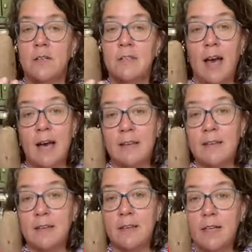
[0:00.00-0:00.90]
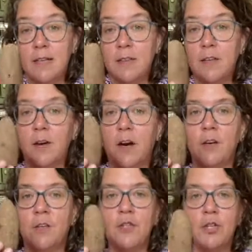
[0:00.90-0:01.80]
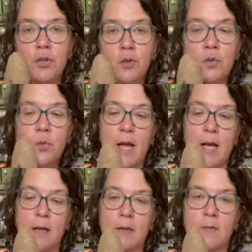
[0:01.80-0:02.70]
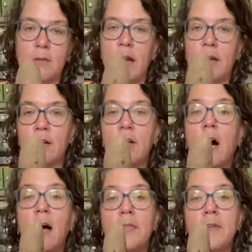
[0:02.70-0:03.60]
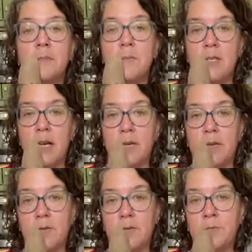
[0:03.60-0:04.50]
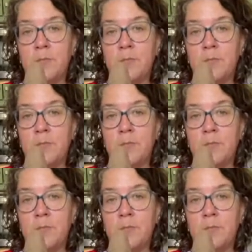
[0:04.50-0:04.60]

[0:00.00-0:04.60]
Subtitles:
technically there are two ways that I could cut this potato